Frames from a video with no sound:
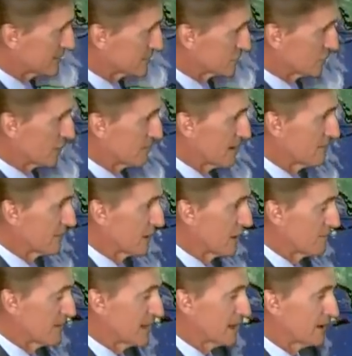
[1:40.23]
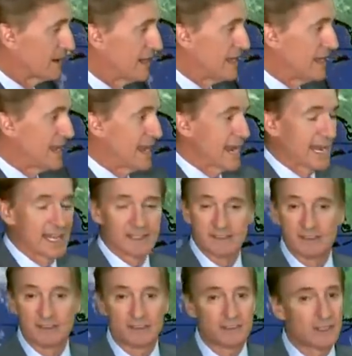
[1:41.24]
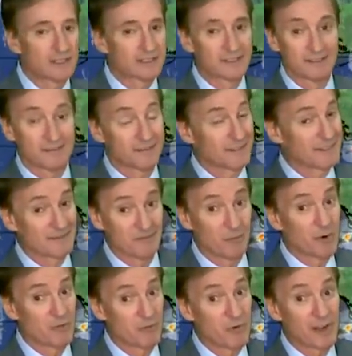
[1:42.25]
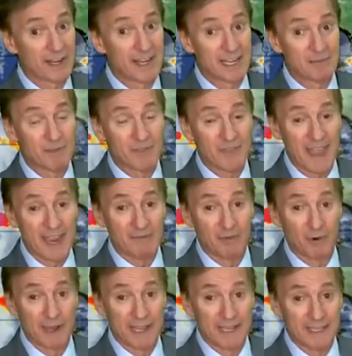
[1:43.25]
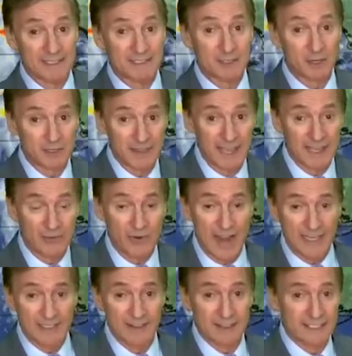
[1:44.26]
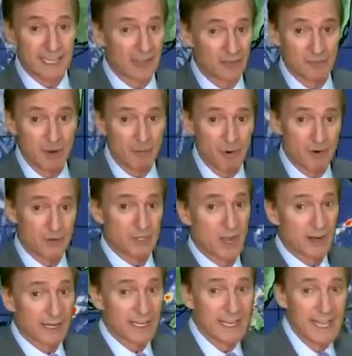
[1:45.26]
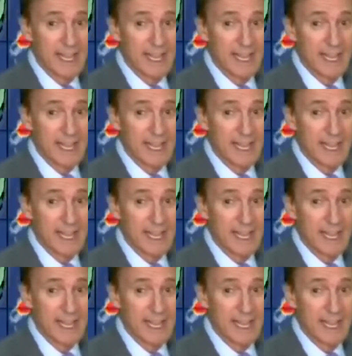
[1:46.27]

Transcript: storm envelope here and it's just we really need to be thankful it is, took that track to the south remember we were talking